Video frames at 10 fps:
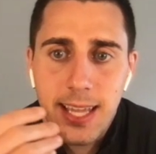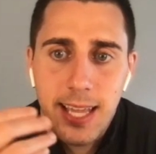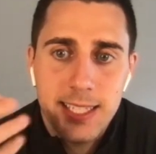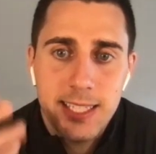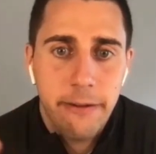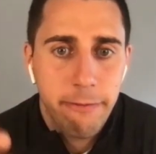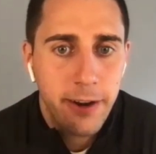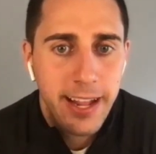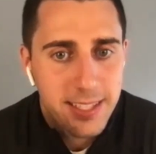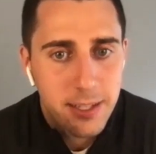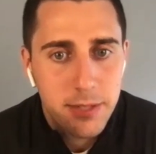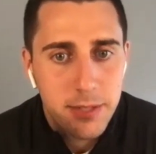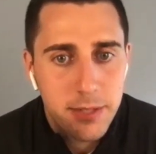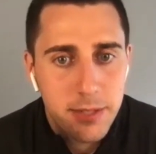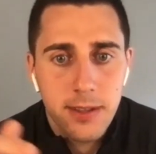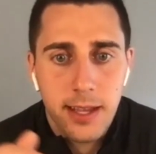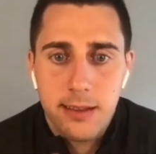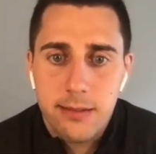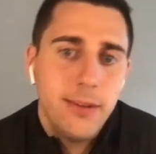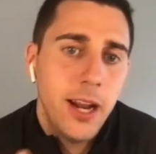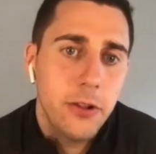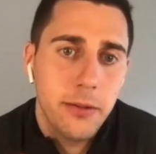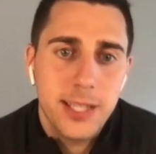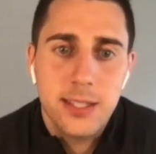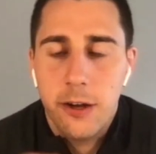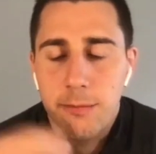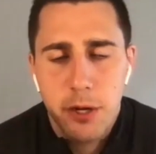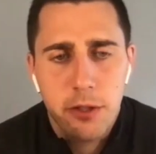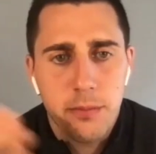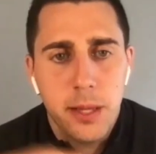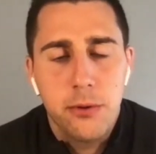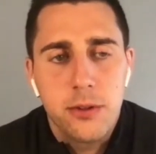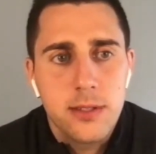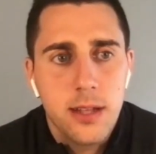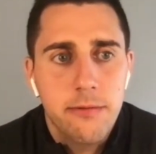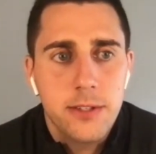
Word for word: easy to forget sometimes, like not only myself, but other people and stuff.